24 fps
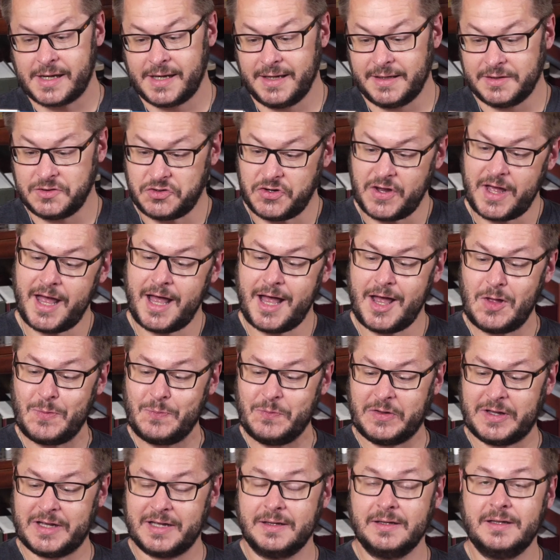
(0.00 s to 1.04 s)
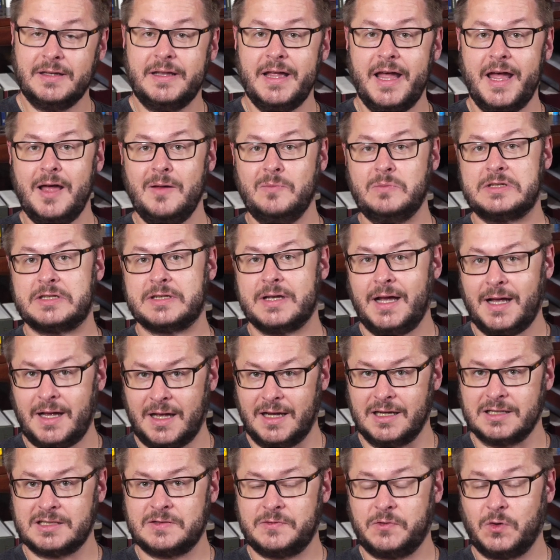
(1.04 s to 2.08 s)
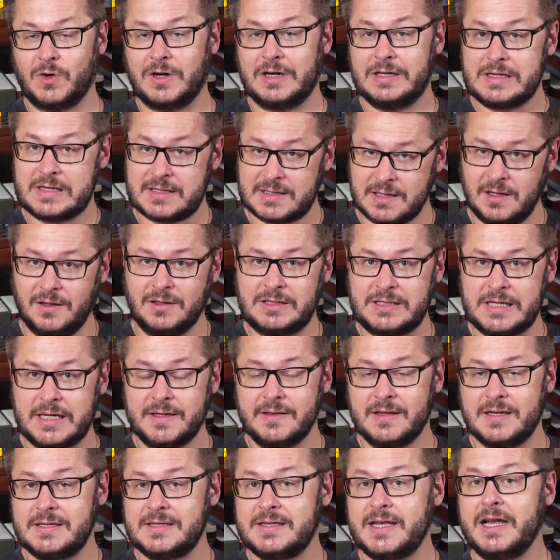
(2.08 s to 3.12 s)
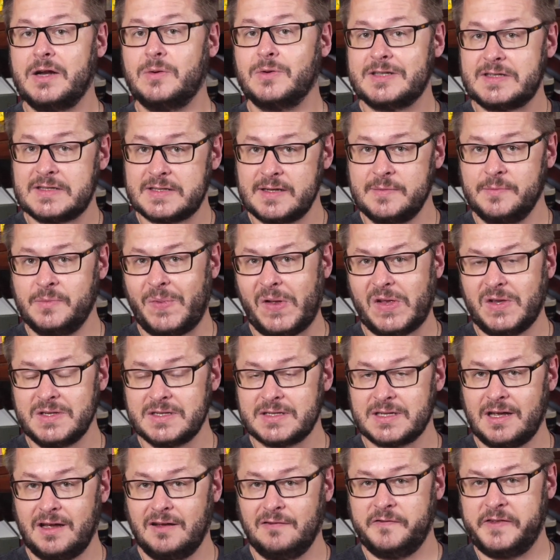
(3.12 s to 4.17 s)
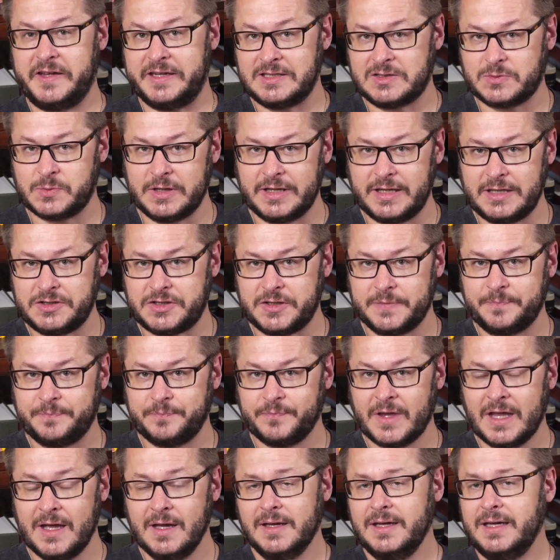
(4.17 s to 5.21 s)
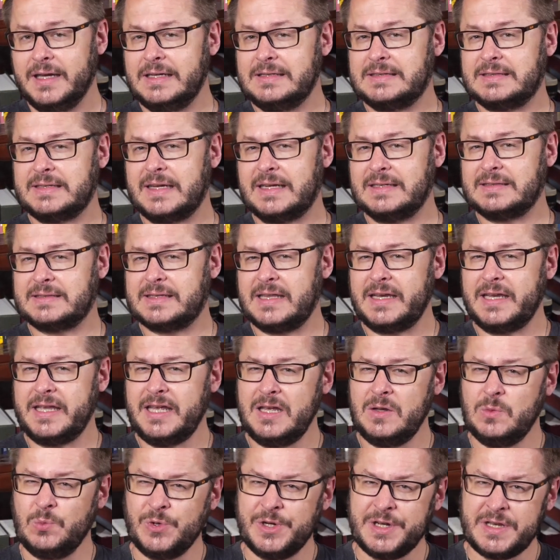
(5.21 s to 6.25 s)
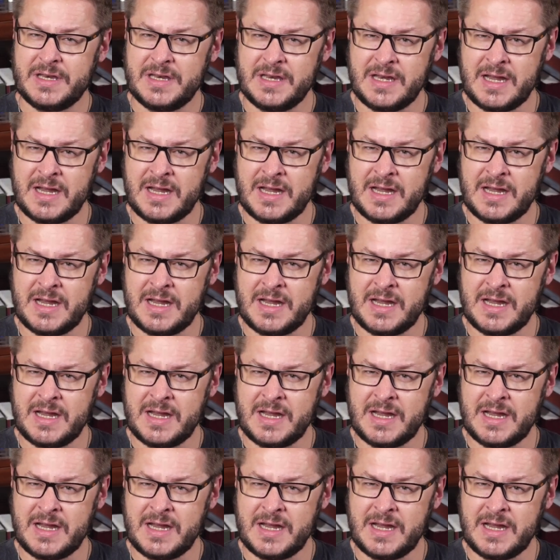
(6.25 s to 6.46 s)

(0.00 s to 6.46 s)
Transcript: Hijab condemns us for insulting the sacred symbols of his religion. He says that he would